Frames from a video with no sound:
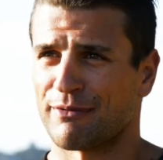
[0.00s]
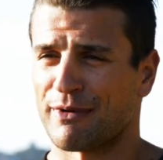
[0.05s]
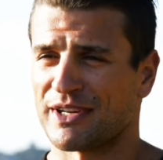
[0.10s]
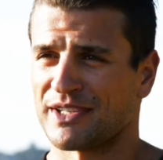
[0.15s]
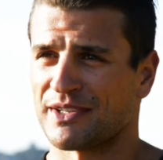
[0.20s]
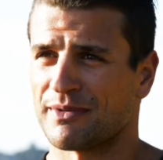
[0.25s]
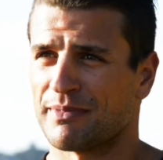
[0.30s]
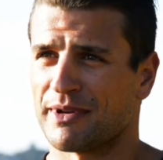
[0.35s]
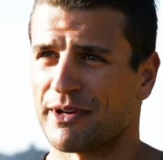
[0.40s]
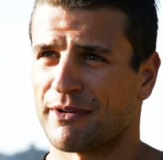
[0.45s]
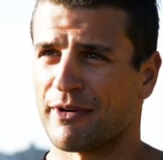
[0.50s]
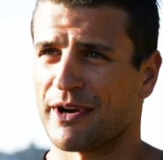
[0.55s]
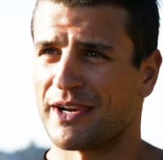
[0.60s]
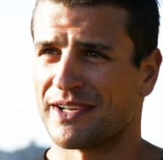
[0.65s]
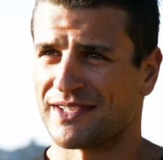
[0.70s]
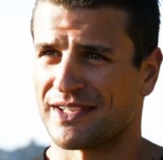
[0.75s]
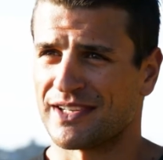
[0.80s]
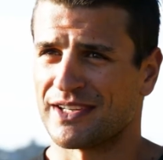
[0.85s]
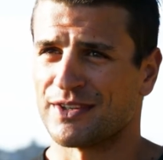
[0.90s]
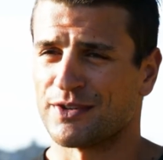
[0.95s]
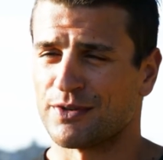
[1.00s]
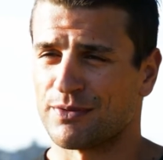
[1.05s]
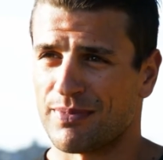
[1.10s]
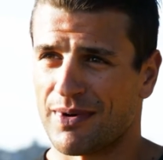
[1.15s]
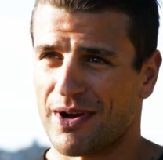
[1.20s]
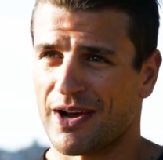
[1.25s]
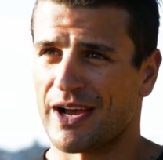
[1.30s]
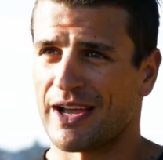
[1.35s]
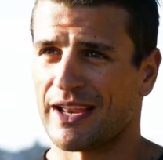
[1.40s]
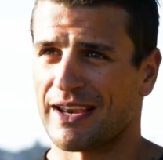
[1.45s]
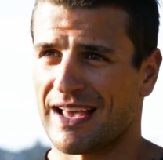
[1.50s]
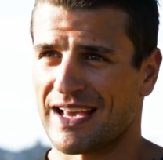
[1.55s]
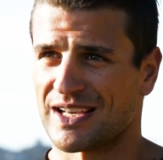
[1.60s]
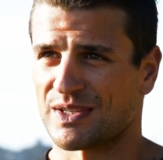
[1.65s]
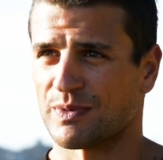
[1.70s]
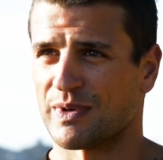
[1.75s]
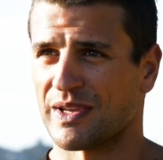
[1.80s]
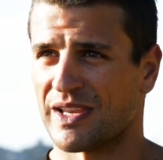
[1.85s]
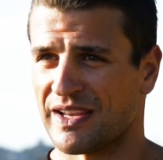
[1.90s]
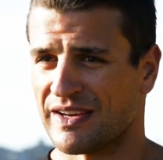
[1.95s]
raced a big race in Dubai
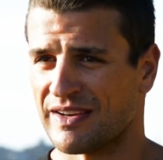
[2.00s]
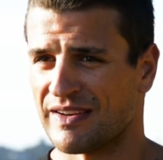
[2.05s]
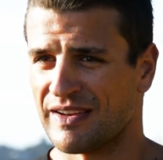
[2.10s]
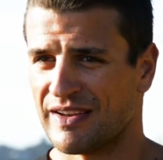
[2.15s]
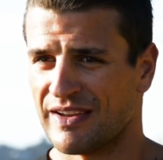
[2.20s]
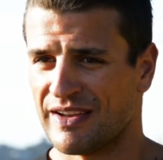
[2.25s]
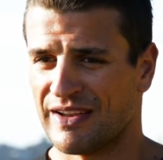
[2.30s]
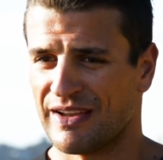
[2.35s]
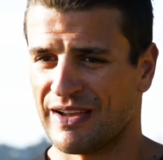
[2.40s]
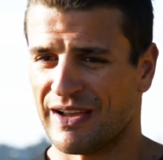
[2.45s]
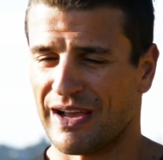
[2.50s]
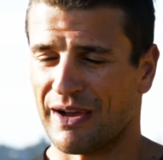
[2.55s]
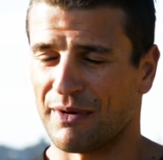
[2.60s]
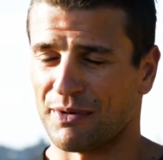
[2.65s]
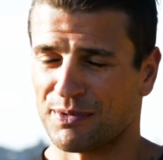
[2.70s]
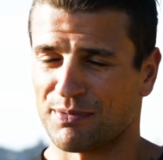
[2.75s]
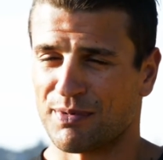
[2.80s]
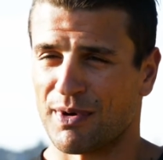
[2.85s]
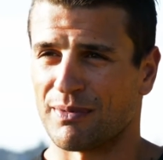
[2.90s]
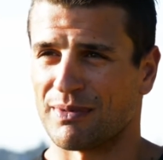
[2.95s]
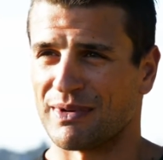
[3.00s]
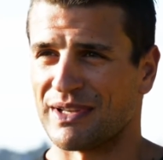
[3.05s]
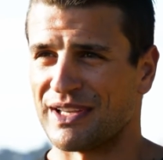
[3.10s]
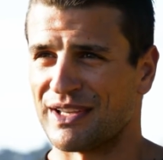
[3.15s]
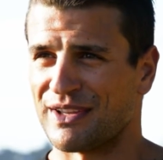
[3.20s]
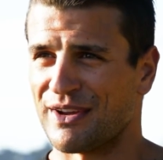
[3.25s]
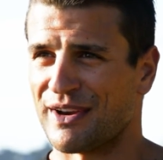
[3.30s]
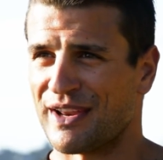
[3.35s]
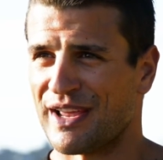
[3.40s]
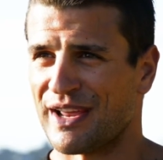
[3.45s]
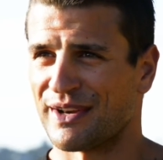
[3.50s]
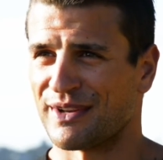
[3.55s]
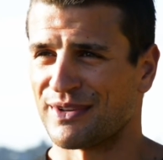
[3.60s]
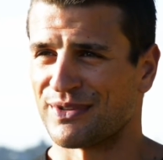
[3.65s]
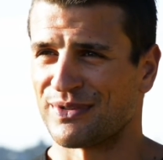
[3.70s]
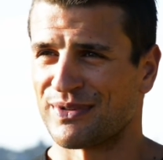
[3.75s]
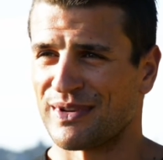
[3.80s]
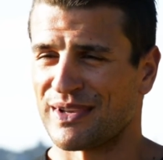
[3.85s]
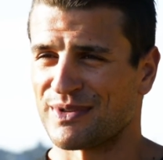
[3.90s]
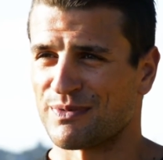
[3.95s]
last weekend, which probably go down
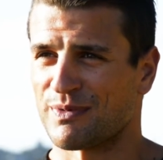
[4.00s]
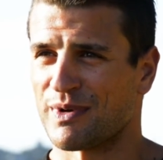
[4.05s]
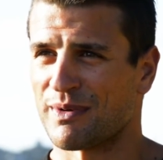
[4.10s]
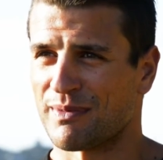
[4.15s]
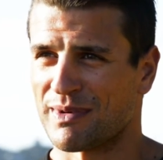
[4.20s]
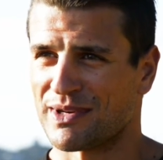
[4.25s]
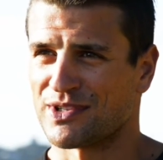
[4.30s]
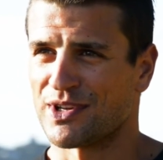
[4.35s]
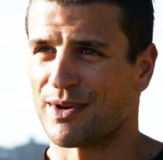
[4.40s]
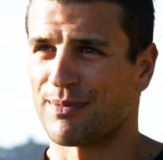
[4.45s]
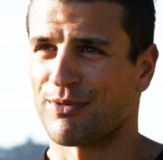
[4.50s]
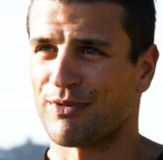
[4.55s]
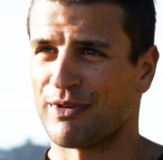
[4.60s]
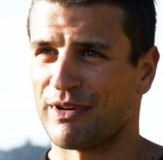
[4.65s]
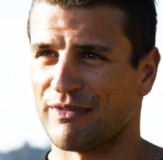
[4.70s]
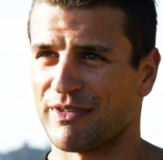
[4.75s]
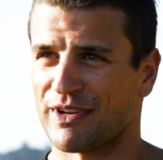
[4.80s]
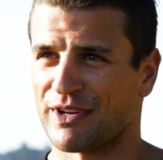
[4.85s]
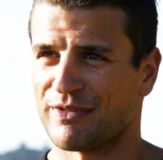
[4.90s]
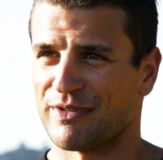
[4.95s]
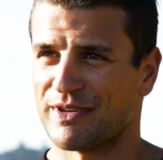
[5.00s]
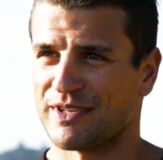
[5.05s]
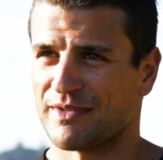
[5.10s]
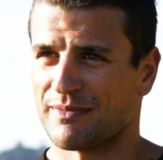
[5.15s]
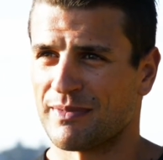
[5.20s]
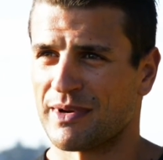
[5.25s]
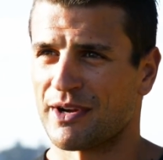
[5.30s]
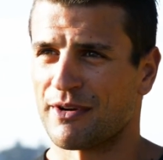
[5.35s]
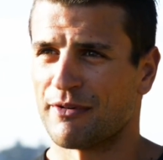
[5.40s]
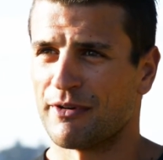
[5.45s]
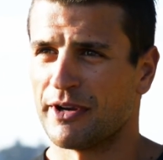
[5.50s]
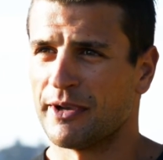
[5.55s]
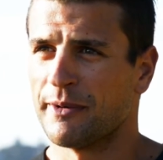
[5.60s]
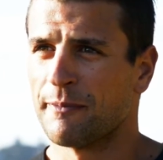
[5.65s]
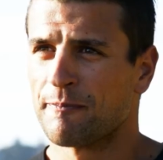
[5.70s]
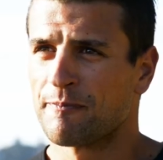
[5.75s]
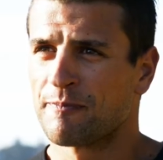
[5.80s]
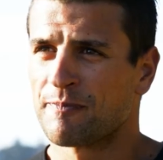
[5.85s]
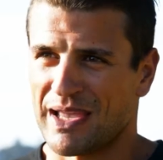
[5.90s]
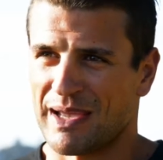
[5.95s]
as one of my top 3 victories in my career.
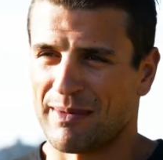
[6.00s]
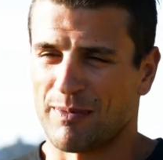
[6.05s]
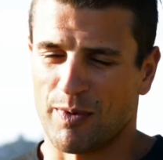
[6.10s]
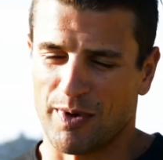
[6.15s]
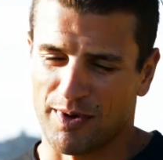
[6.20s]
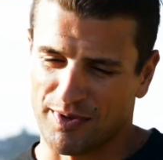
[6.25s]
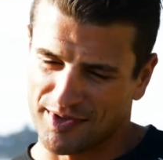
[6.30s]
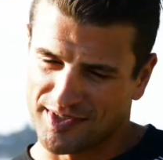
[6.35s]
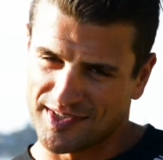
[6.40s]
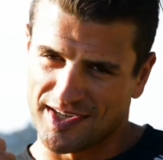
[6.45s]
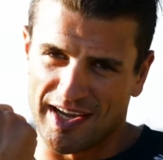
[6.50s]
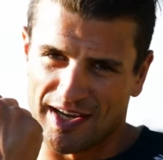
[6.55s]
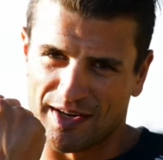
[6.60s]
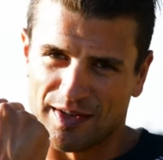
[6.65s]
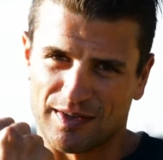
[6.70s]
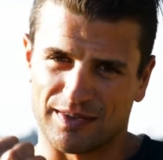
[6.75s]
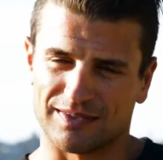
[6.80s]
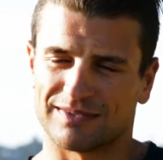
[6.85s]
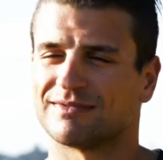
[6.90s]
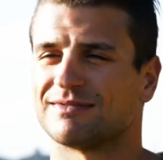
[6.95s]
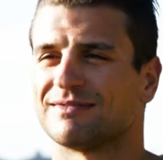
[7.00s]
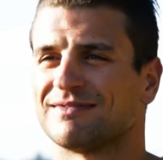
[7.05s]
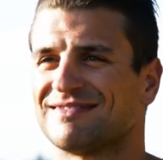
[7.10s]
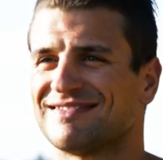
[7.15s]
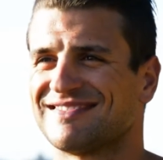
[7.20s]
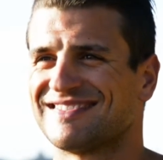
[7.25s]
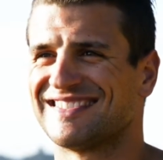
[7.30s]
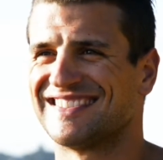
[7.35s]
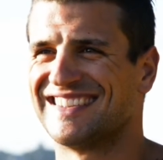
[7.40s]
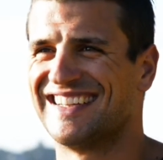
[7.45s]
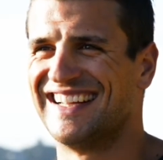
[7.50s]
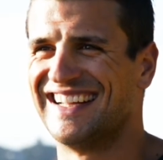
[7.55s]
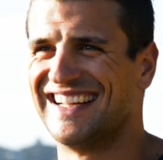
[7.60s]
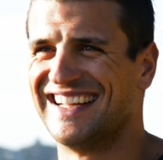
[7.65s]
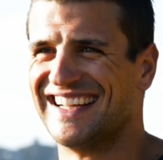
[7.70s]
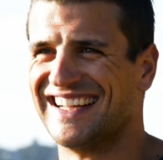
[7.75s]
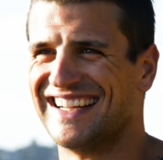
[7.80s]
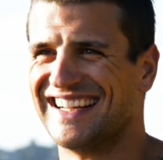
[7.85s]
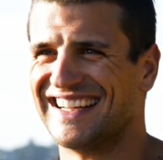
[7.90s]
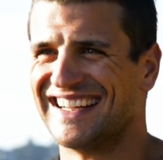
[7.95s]
Came away with the title.
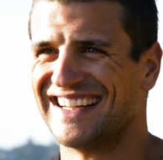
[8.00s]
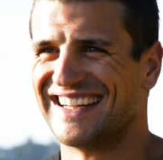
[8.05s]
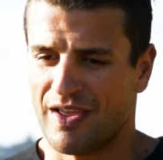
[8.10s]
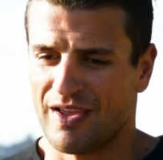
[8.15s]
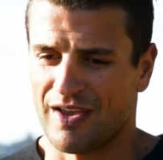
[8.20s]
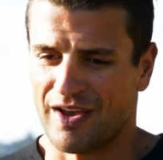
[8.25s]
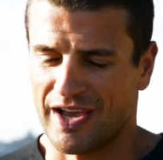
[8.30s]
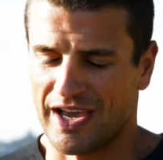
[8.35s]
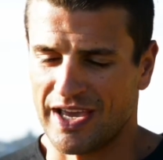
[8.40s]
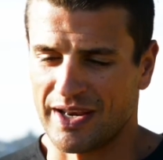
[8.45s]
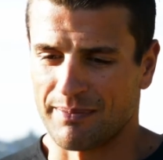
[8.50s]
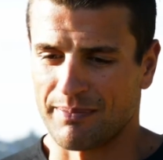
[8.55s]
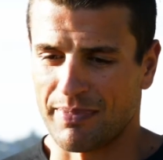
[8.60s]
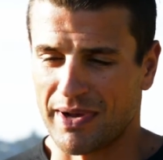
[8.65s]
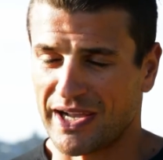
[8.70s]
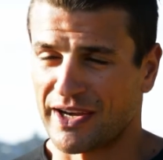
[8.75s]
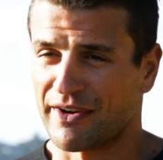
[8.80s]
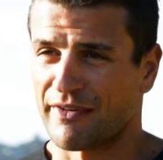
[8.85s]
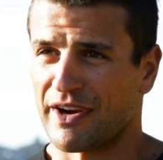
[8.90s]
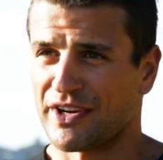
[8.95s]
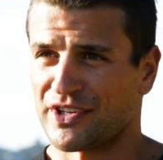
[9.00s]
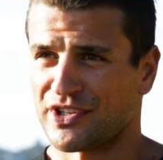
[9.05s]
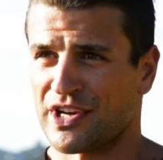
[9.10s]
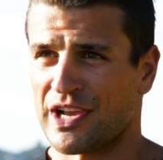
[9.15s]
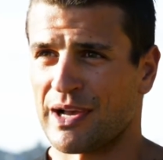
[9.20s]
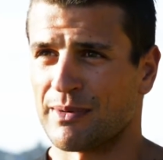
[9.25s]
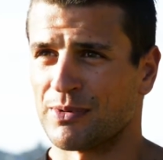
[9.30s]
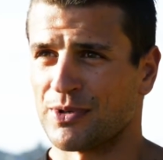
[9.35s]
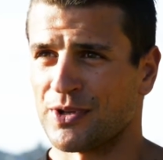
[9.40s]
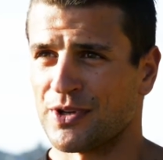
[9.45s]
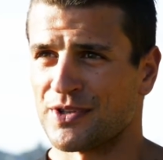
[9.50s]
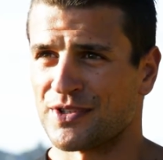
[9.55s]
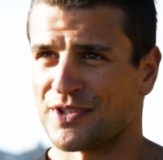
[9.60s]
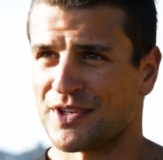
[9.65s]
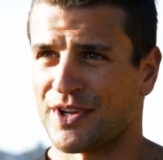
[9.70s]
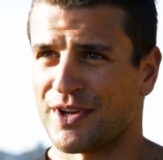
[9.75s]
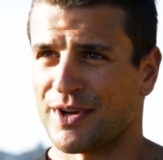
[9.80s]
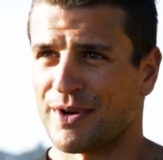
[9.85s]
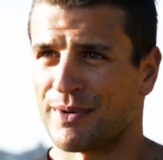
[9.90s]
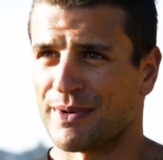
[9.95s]
I had a bike crash a couple of years
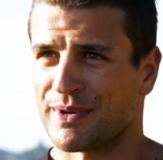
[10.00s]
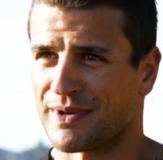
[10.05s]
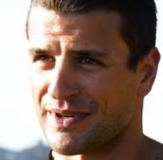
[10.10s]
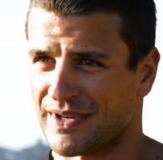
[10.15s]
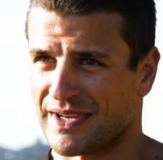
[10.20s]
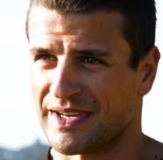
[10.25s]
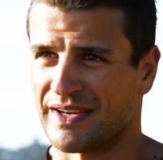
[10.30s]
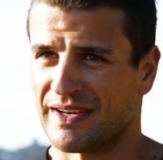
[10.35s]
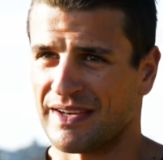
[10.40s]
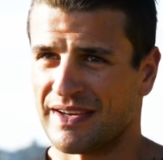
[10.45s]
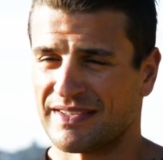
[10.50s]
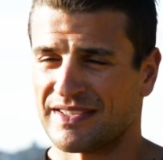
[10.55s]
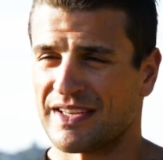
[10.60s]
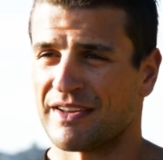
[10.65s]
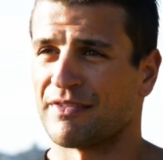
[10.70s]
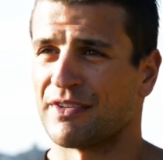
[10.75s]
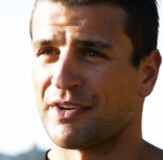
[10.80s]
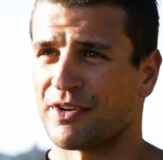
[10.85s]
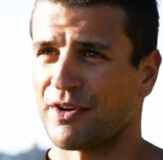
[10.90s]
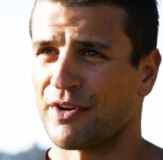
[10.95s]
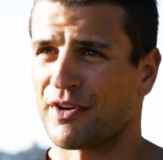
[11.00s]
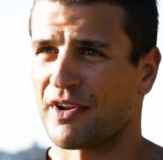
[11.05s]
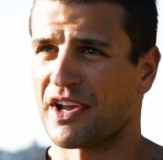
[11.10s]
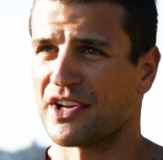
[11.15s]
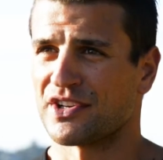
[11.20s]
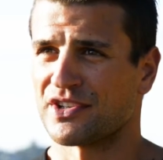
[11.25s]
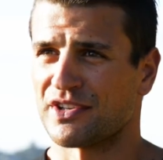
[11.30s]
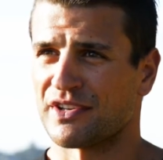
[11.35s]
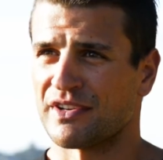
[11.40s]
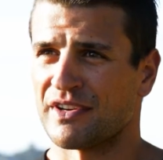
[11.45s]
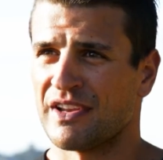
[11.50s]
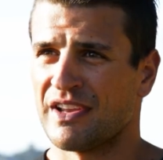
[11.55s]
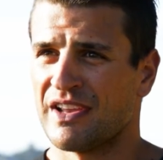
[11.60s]
ago and suffered a concussion,